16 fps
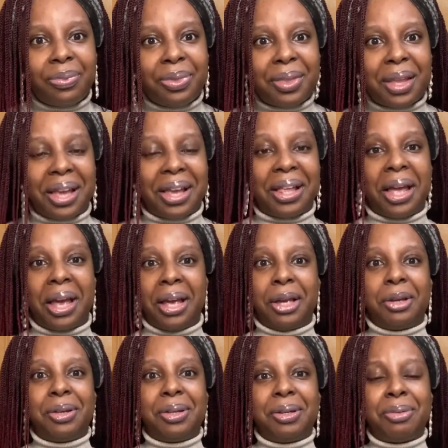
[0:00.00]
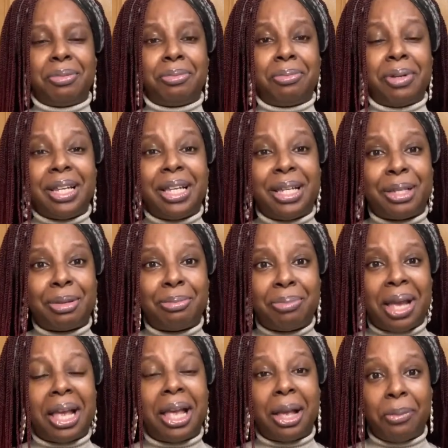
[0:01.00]
like please
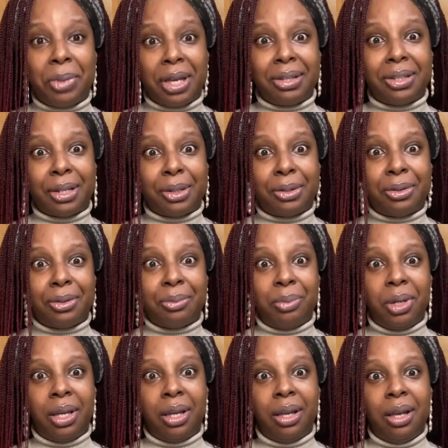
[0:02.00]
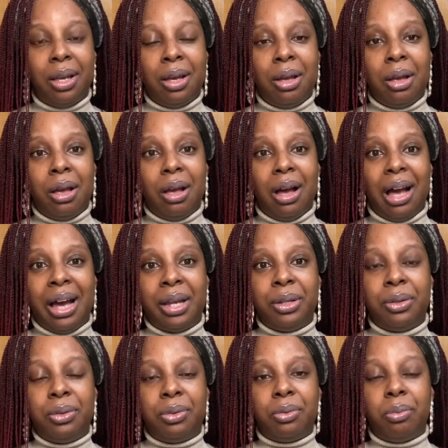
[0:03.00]
make it make sense to me
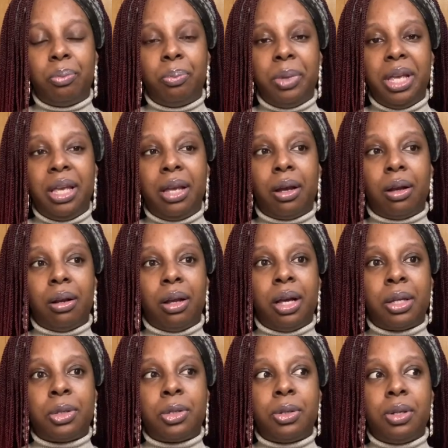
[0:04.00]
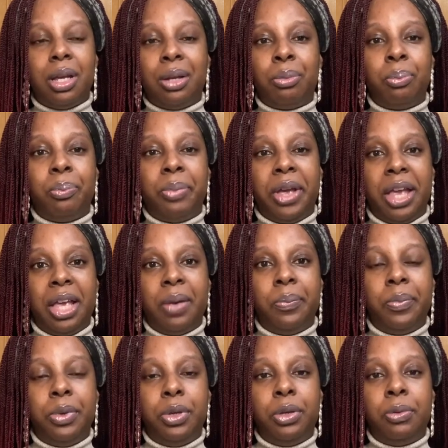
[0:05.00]
and being classed in
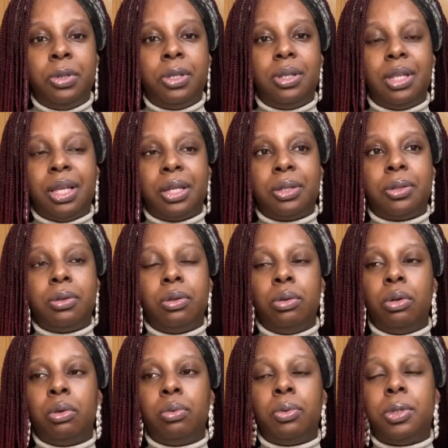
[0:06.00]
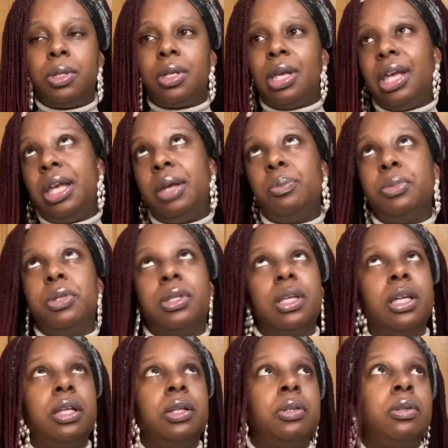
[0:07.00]
BAME, you, there's, you know, schemes,
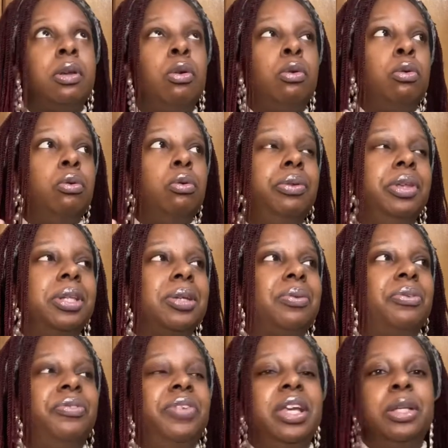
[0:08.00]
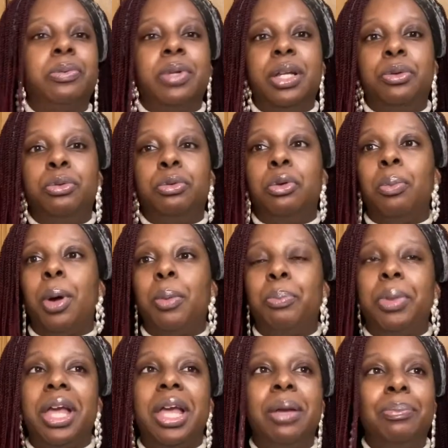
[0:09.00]
there's all other things where they talk about
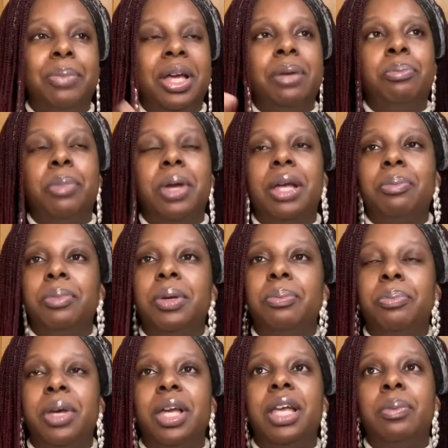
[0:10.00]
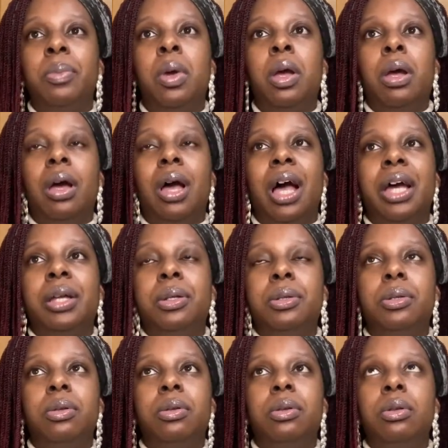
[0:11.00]
BAME, BAME, BAME, BAME, BAME
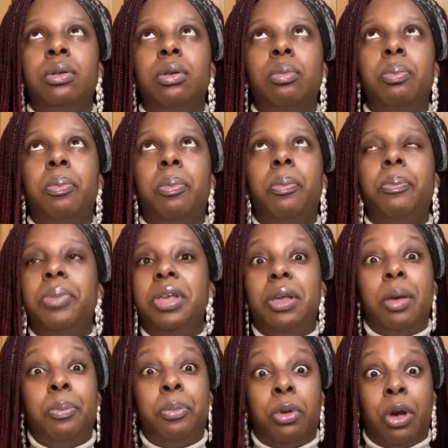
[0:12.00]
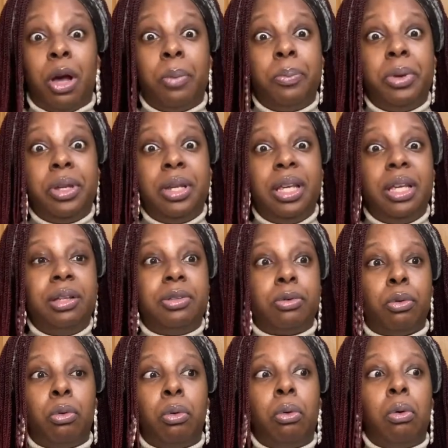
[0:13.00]
and, you know, companies
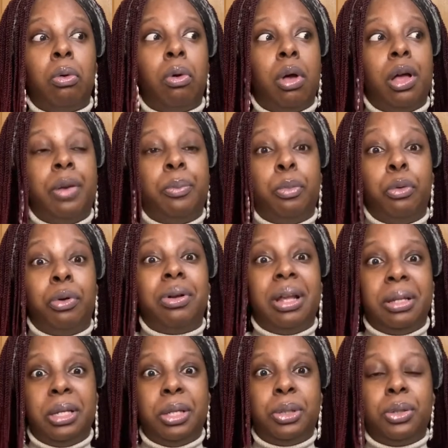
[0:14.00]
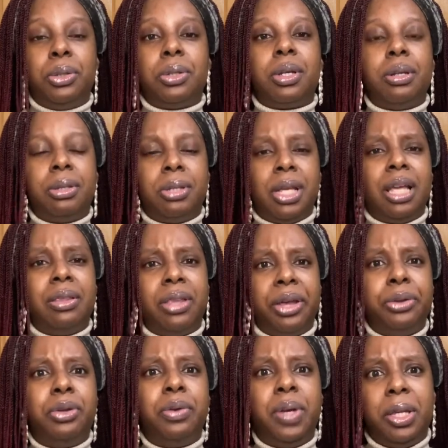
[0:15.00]
or um, organizations can say they're
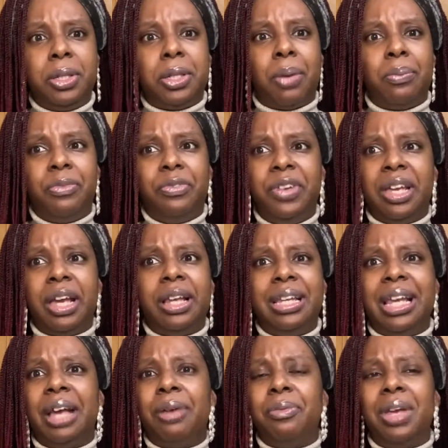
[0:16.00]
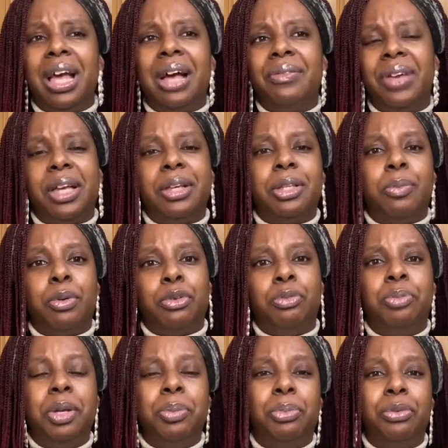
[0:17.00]
doing something and yeah we have x amount of
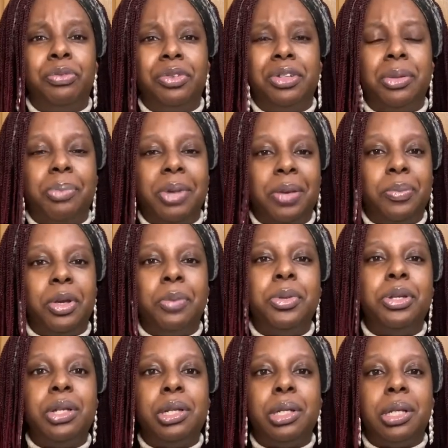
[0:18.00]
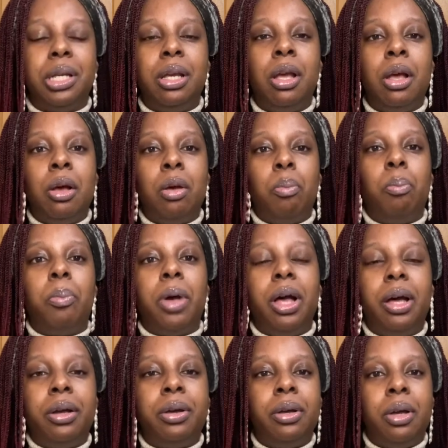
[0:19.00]
people within the BAME community
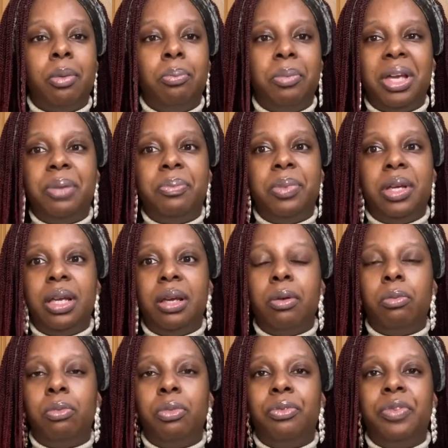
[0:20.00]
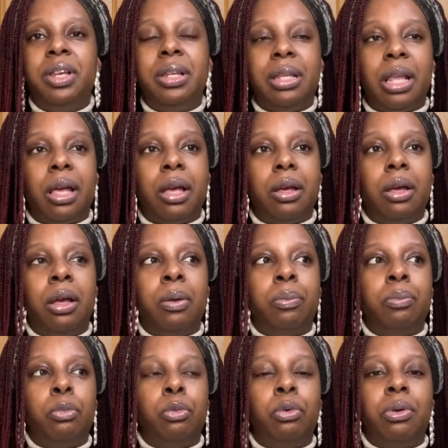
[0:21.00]
but maybe within that
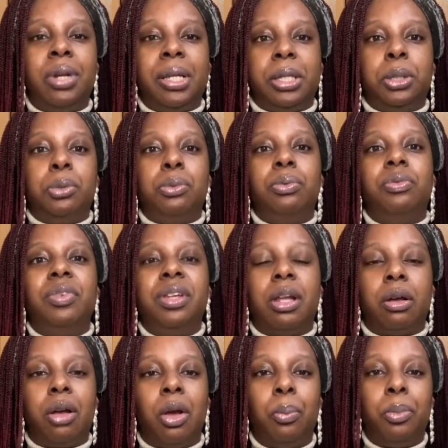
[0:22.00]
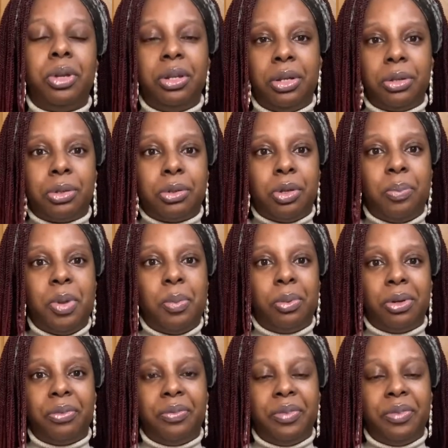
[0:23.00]
um, organization within that company there's only people of,